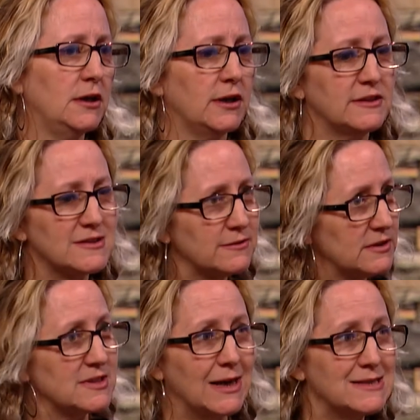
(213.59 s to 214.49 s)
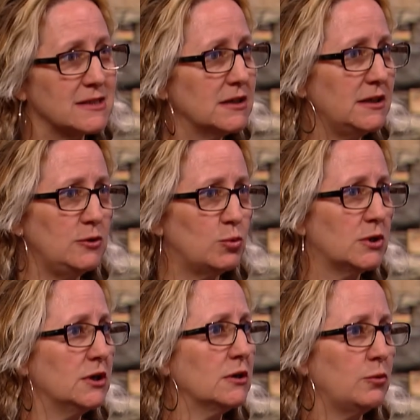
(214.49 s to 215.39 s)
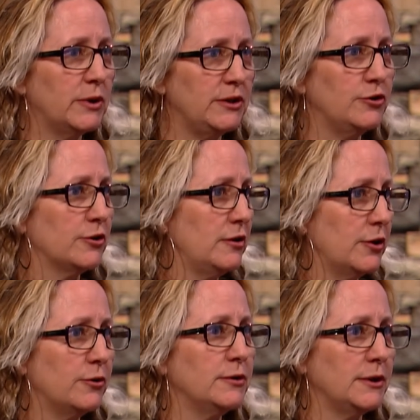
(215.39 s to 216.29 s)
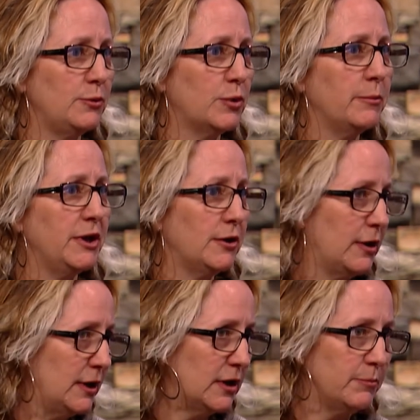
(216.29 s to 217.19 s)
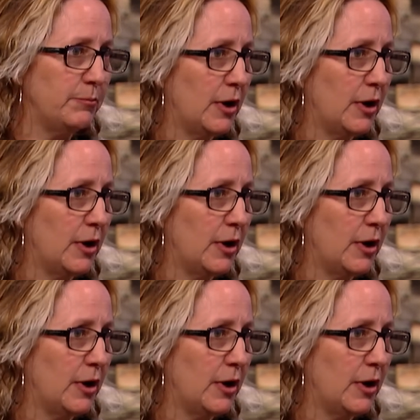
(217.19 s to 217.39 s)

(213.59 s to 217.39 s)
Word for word: It's, it's isolating work when you're the only woman on a,